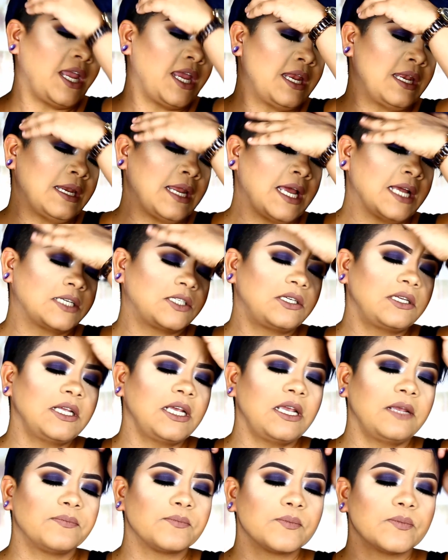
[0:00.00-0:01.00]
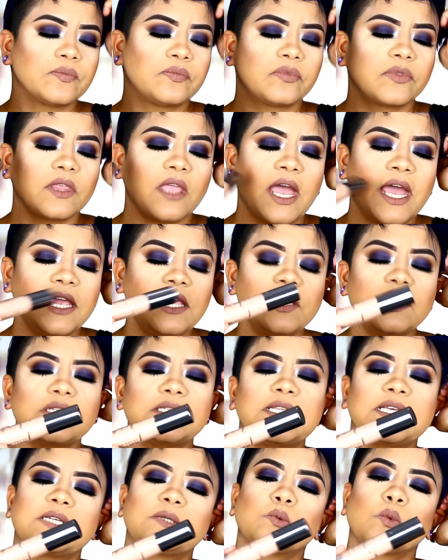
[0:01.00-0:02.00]
And actually, I
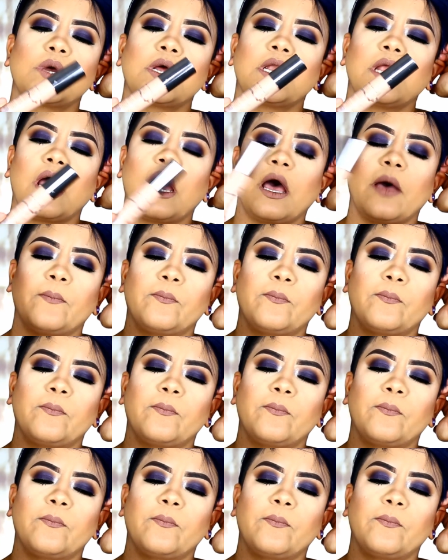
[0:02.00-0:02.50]
used this one